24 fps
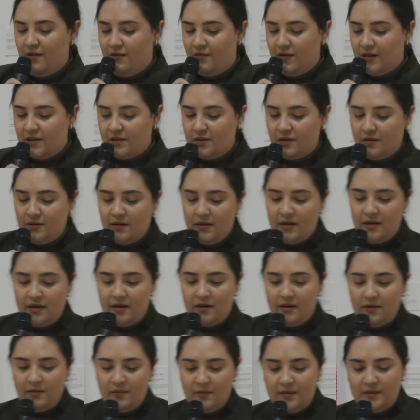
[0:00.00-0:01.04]

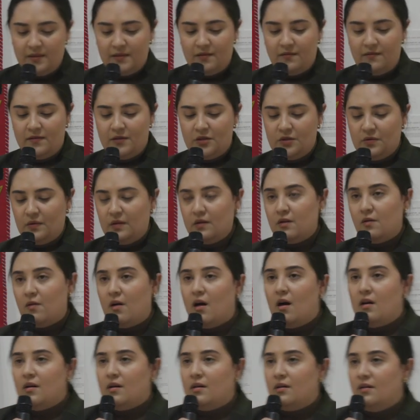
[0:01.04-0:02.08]
Victoria was a visual
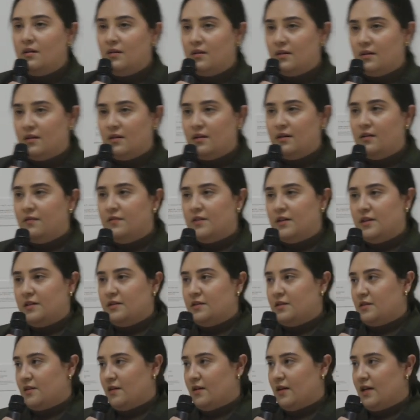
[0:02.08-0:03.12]
chronicler of these
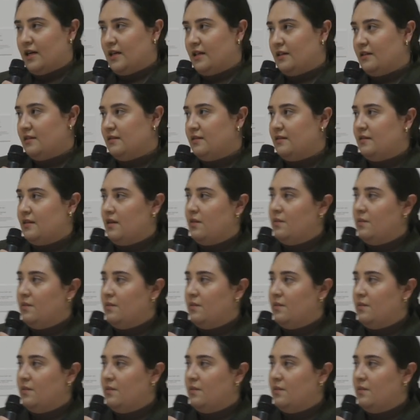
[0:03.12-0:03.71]
stories,